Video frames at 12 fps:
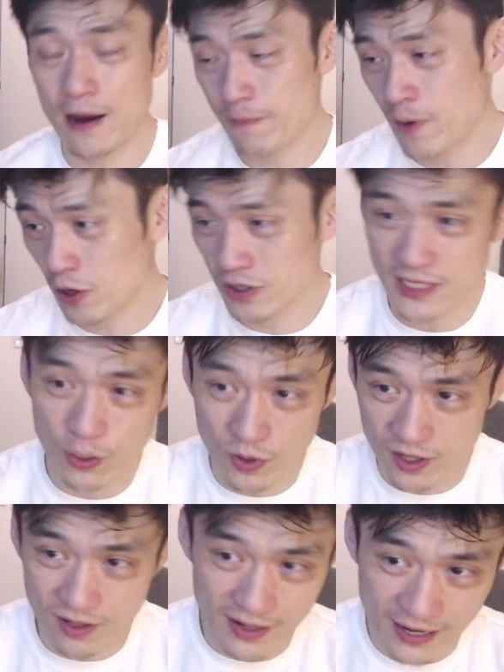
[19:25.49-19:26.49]
policy where
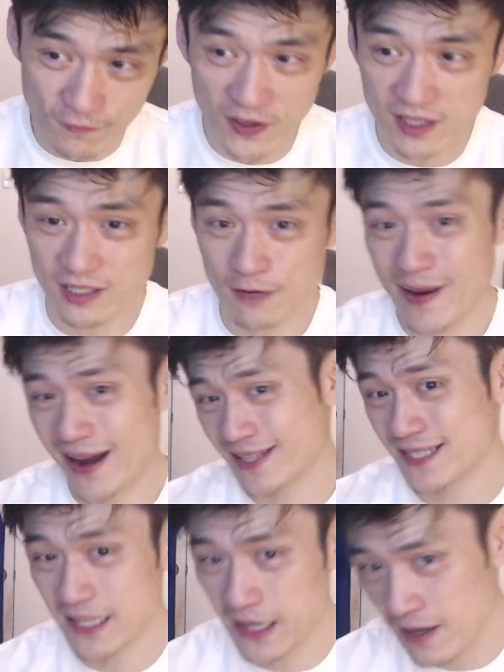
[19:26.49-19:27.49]
they're evicting
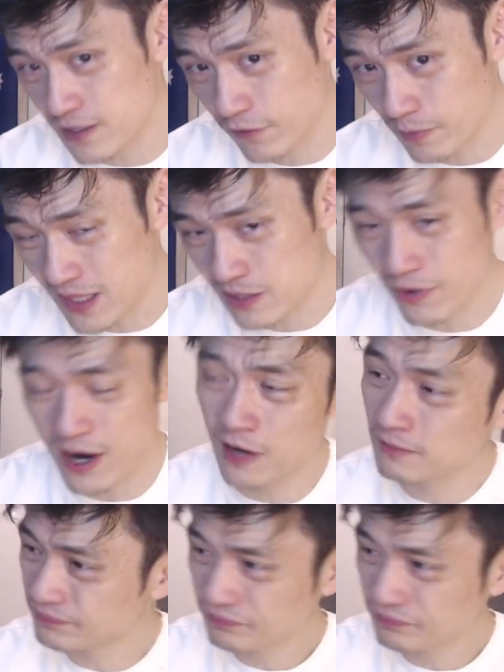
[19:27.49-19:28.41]
Palestinians from Israel.